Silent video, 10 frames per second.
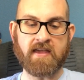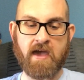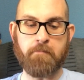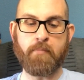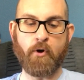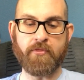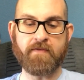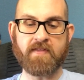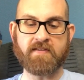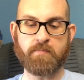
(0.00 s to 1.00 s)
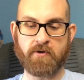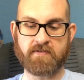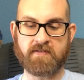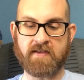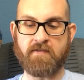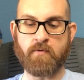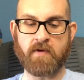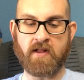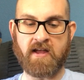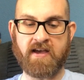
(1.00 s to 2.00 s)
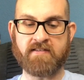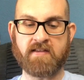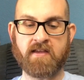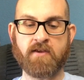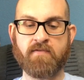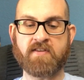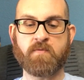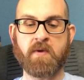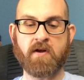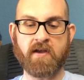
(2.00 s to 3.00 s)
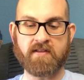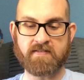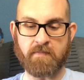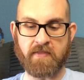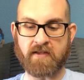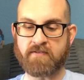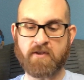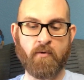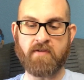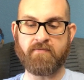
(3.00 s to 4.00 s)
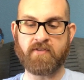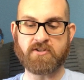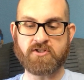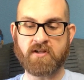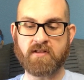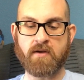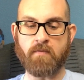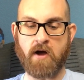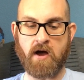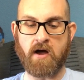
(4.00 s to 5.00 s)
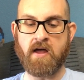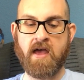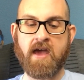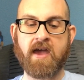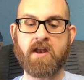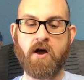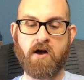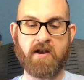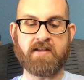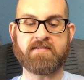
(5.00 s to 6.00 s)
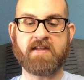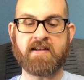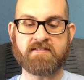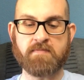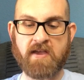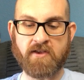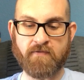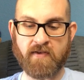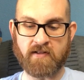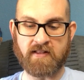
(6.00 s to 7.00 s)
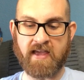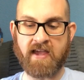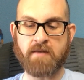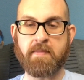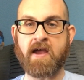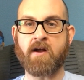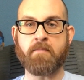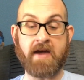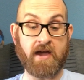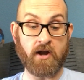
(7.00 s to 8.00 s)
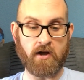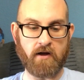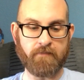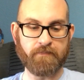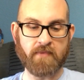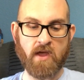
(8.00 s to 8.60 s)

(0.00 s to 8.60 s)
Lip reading: Yet both of these books leave you realizing you've experienced something so unflinchingly raw and honest as to make you feel laid bare by it all.